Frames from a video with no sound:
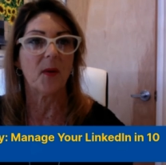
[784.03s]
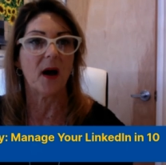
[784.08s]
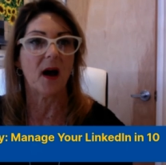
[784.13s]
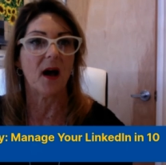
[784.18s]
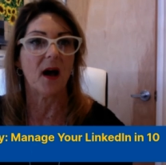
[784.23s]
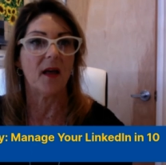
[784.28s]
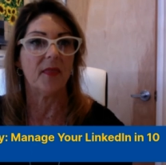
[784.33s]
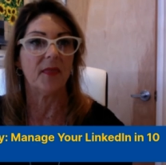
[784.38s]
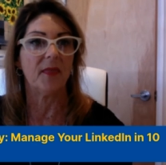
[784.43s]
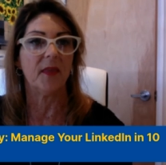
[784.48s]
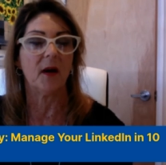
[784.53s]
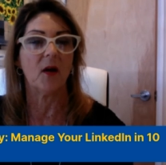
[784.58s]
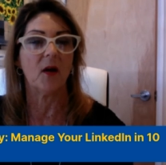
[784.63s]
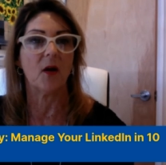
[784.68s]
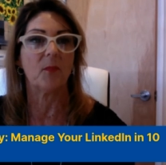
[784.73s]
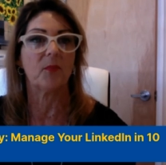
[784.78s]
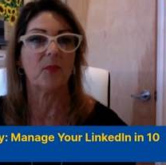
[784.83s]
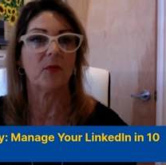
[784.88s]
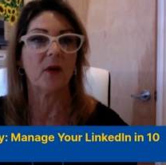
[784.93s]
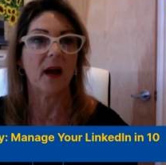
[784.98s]
on
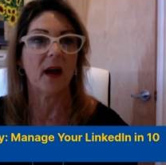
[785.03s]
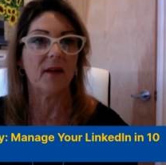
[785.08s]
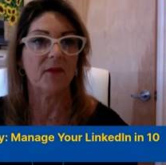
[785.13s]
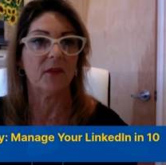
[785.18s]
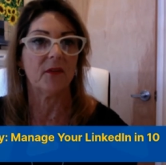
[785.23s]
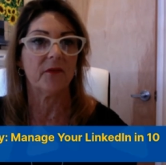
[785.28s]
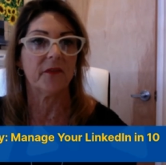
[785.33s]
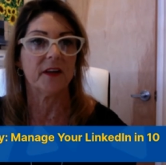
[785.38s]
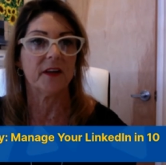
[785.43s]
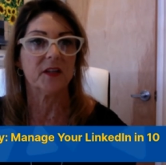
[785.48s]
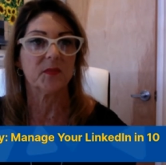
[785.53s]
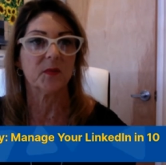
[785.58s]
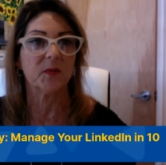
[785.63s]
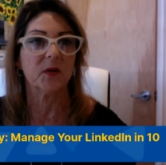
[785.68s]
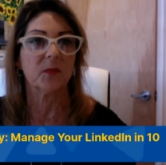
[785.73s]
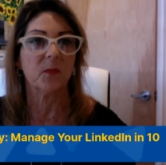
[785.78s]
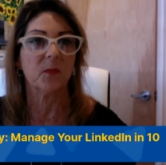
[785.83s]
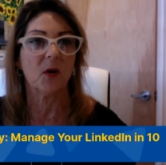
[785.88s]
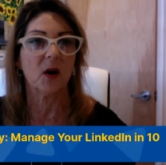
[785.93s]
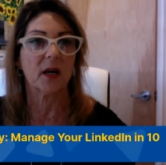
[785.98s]
our private Facebook
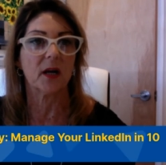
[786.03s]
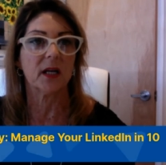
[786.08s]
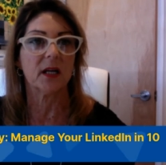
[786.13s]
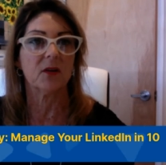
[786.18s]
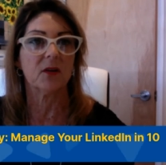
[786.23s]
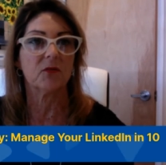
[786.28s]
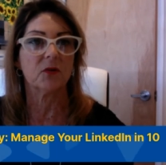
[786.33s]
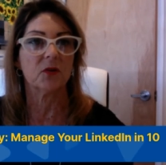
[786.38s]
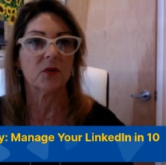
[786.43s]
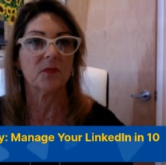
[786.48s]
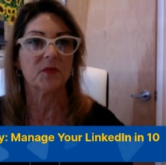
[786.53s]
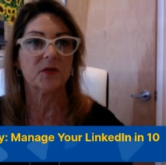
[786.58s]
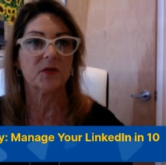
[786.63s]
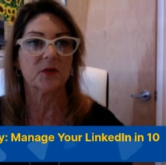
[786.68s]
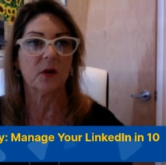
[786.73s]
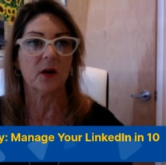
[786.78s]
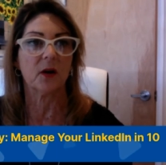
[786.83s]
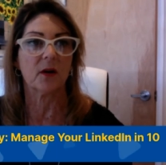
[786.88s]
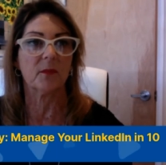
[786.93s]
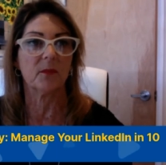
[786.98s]
marketing group,
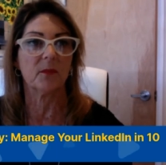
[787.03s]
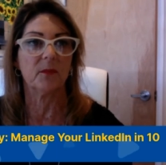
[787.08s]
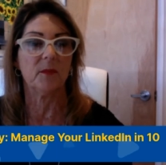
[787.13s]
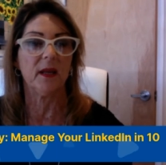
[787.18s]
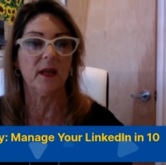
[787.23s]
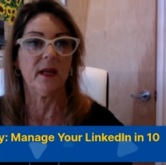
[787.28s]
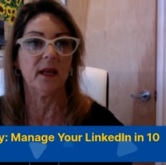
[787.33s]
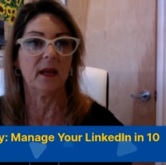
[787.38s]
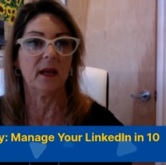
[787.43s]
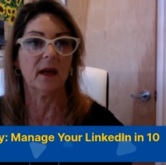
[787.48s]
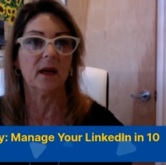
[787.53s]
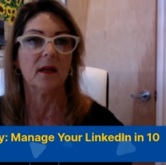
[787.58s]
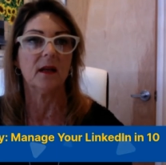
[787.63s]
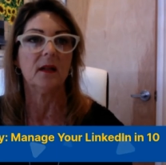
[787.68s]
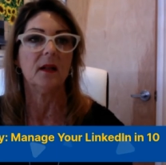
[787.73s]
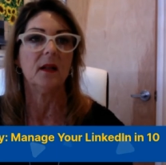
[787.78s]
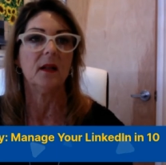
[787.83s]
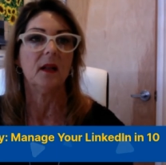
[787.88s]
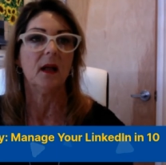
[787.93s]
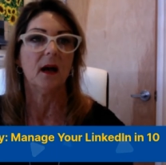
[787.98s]
Stark Media
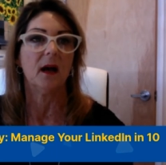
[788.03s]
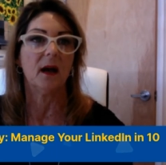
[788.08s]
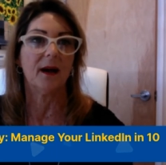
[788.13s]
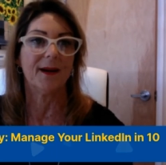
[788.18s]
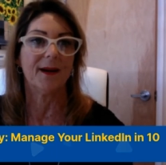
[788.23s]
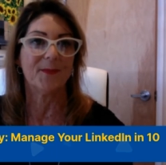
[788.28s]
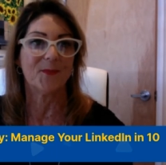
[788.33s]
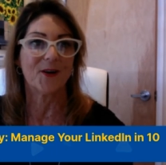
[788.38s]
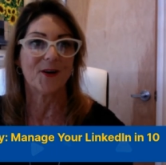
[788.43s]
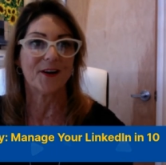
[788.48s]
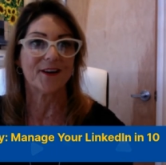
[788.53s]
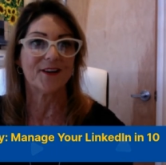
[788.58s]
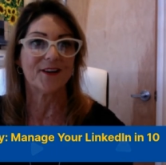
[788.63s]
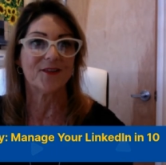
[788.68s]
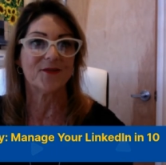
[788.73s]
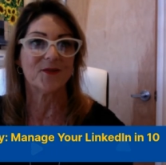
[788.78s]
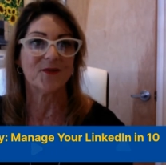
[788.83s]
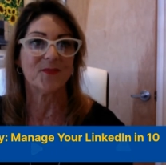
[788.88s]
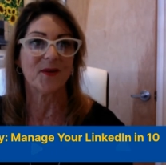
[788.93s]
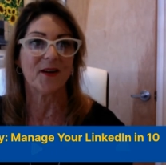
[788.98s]
uh, Marketing
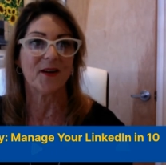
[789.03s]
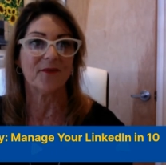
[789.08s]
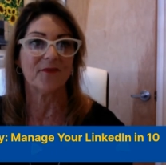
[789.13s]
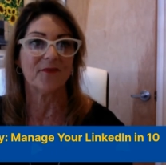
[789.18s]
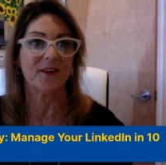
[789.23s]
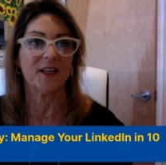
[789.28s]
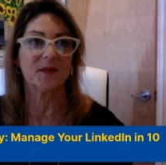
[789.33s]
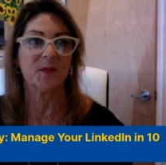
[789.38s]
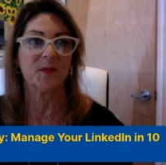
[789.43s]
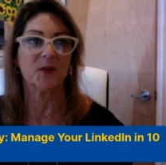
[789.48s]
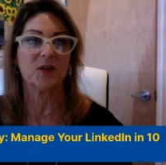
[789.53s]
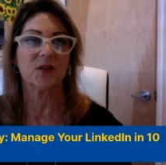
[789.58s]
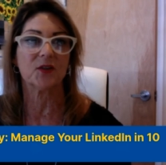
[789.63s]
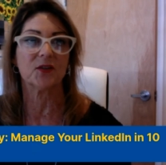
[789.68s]
Group on Facebook.